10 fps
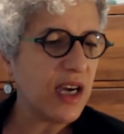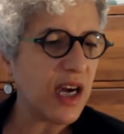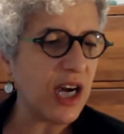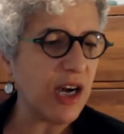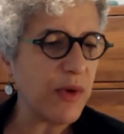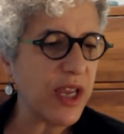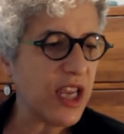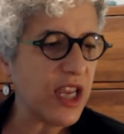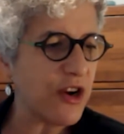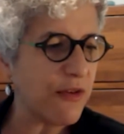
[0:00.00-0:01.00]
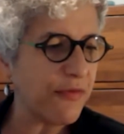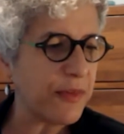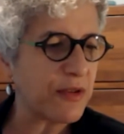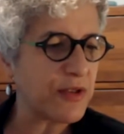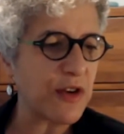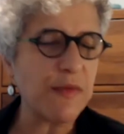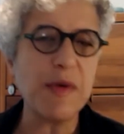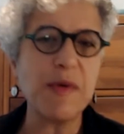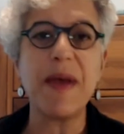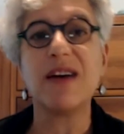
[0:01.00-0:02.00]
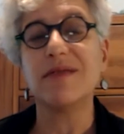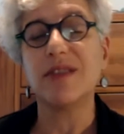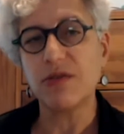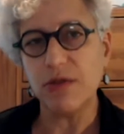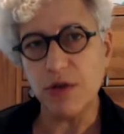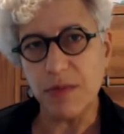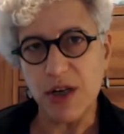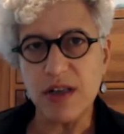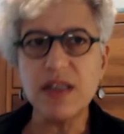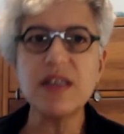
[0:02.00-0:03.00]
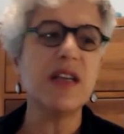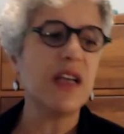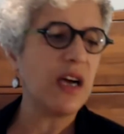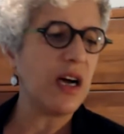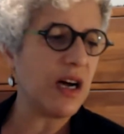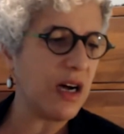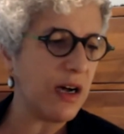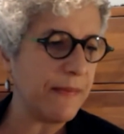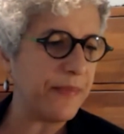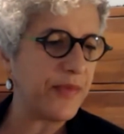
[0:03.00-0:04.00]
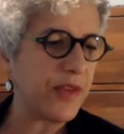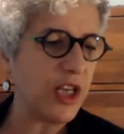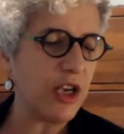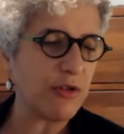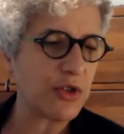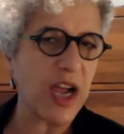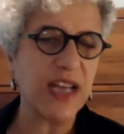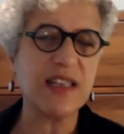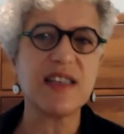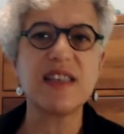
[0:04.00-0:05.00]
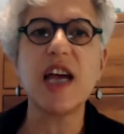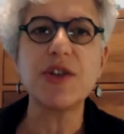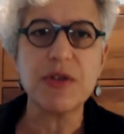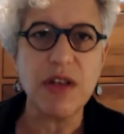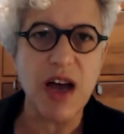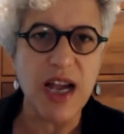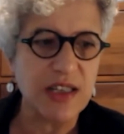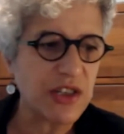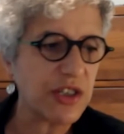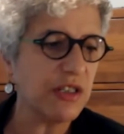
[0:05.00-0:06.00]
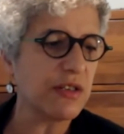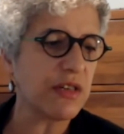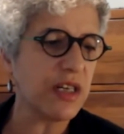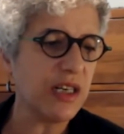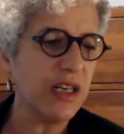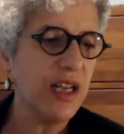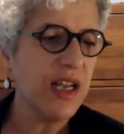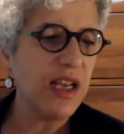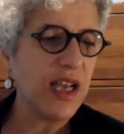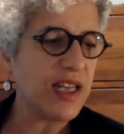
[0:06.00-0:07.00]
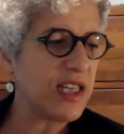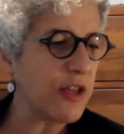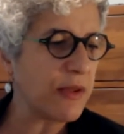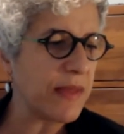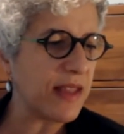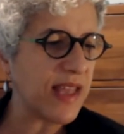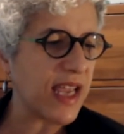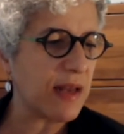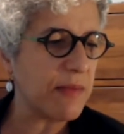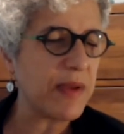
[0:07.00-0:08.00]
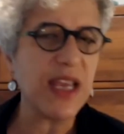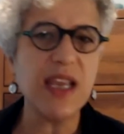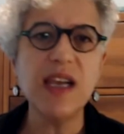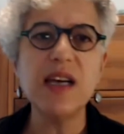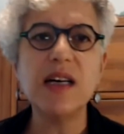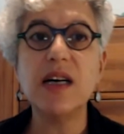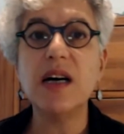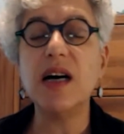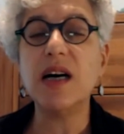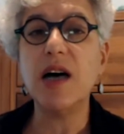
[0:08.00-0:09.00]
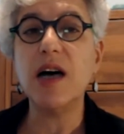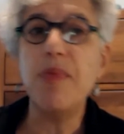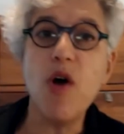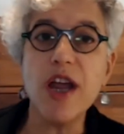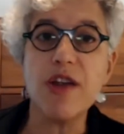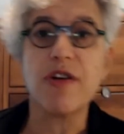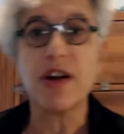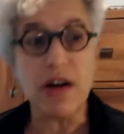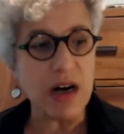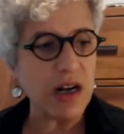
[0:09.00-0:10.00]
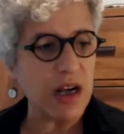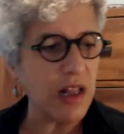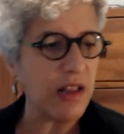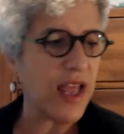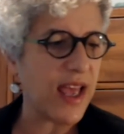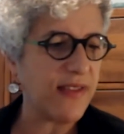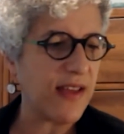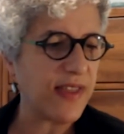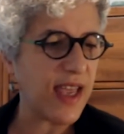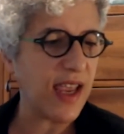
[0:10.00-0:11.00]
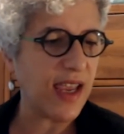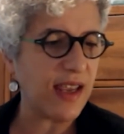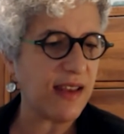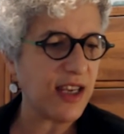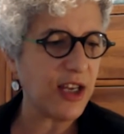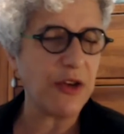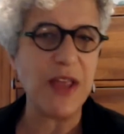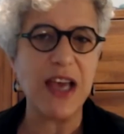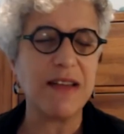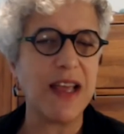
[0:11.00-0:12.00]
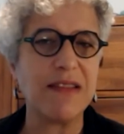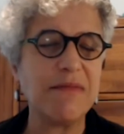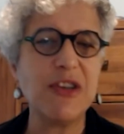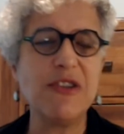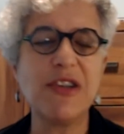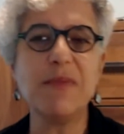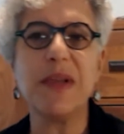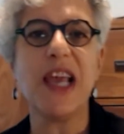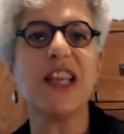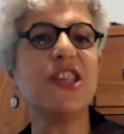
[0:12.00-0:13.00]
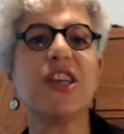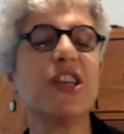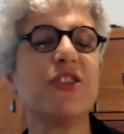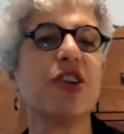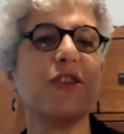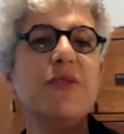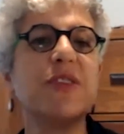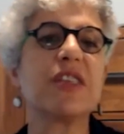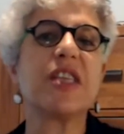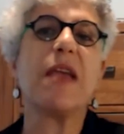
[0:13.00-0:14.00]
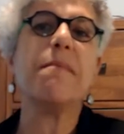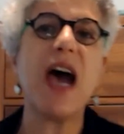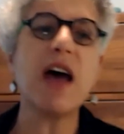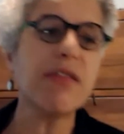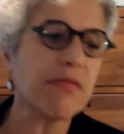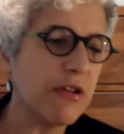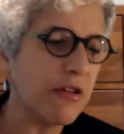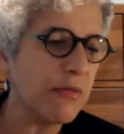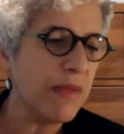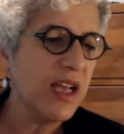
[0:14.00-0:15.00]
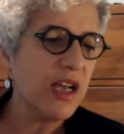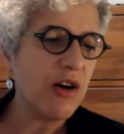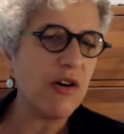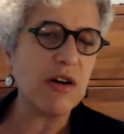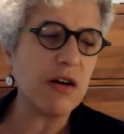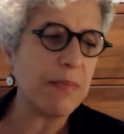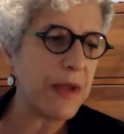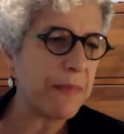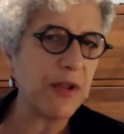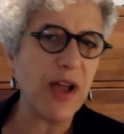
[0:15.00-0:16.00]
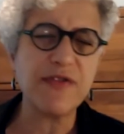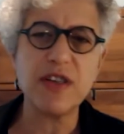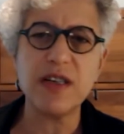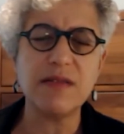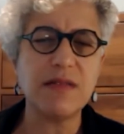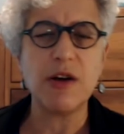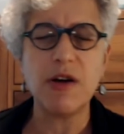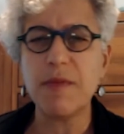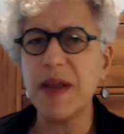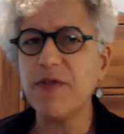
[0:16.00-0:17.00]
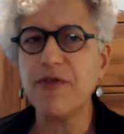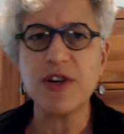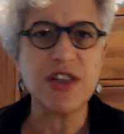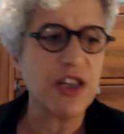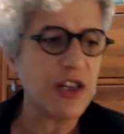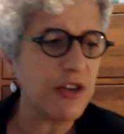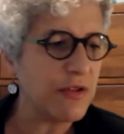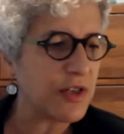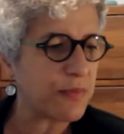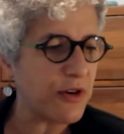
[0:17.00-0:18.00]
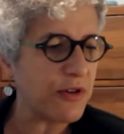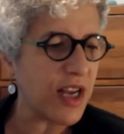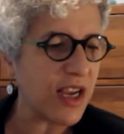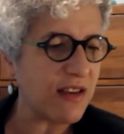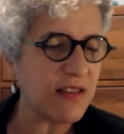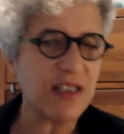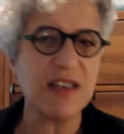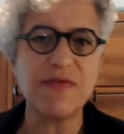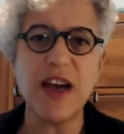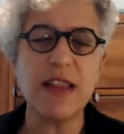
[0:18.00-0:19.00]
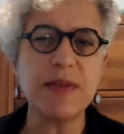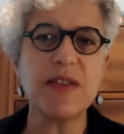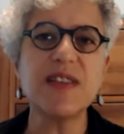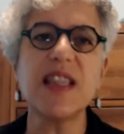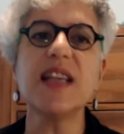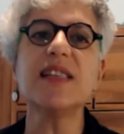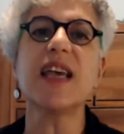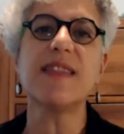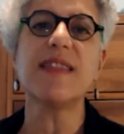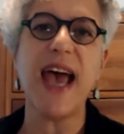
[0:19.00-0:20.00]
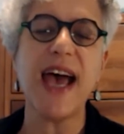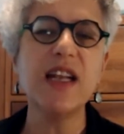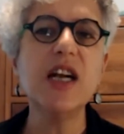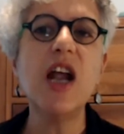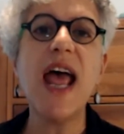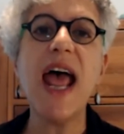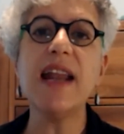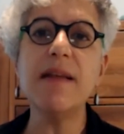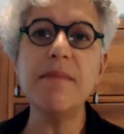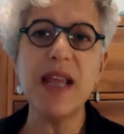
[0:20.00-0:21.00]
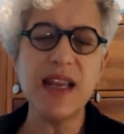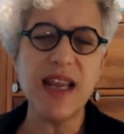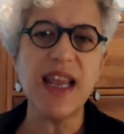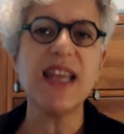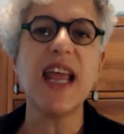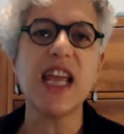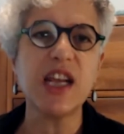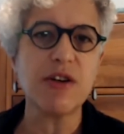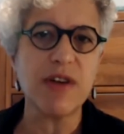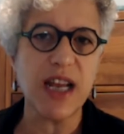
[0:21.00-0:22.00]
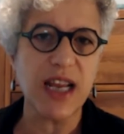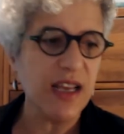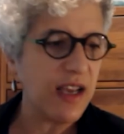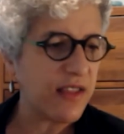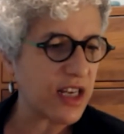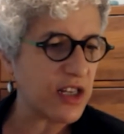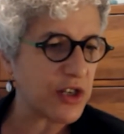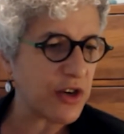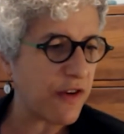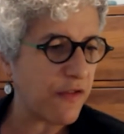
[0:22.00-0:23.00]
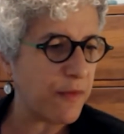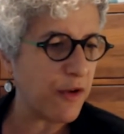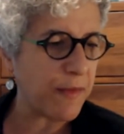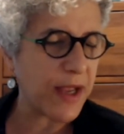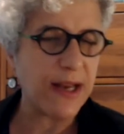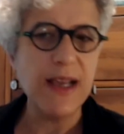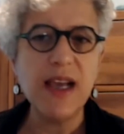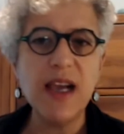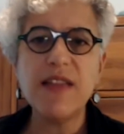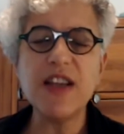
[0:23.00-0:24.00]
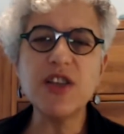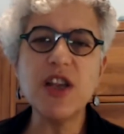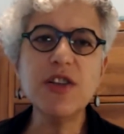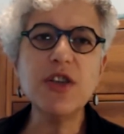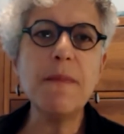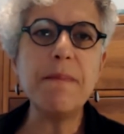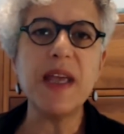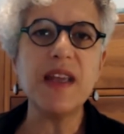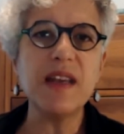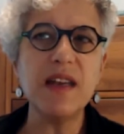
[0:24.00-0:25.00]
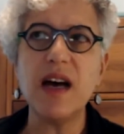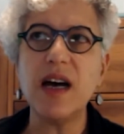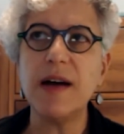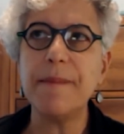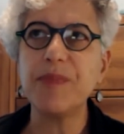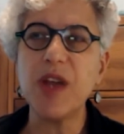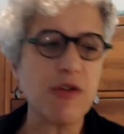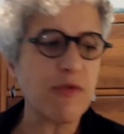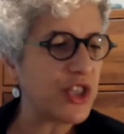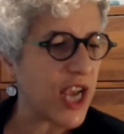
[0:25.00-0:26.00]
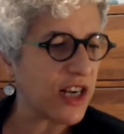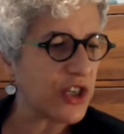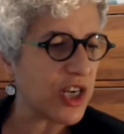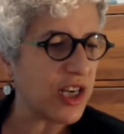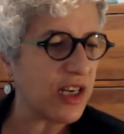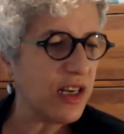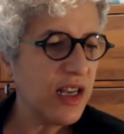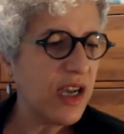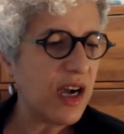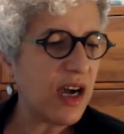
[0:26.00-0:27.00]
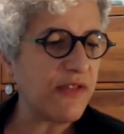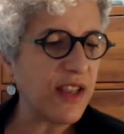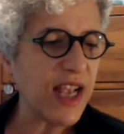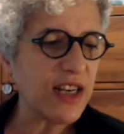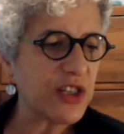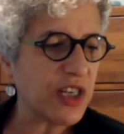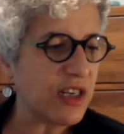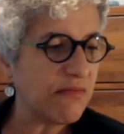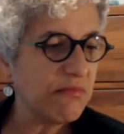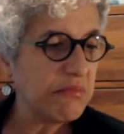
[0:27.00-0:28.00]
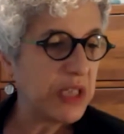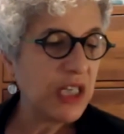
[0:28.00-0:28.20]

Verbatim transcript: uh, we hear from the conservative movement about groomers, um, you know, trying to sexualize children and tell them that they can be uh, a boy or a girl and that they you know that that you can be any gender and use the same bathroom or people have to know are being forced to use pronouns to define themselves things like that animating and angering the conservative movement there's also been um, a rejection of election